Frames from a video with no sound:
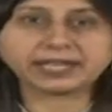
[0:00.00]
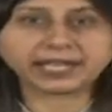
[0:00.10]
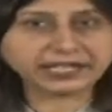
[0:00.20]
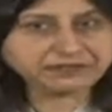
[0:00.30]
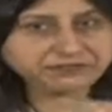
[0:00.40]

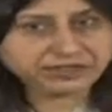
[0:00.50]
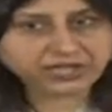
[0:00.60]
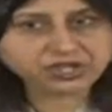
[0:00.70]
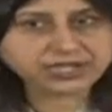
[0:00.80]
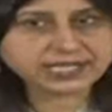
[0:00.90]

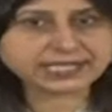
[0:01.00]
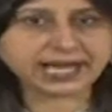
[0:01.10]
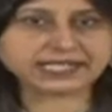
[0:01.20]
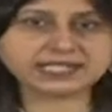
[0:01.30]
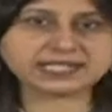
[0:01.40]
Inferential
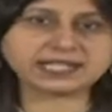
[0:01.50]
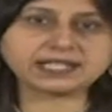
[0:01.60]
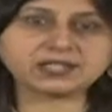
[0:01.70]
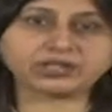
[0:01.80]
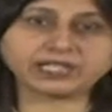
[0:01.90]

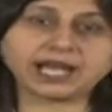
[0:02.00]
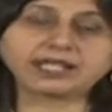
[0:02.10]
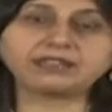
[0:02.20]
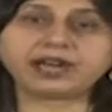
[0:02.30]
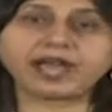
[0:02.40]
statistics, on the
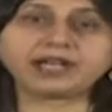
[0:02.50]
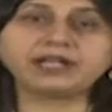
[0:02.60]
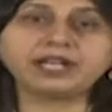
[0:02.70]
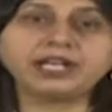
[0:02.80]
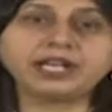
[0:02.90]
other hand,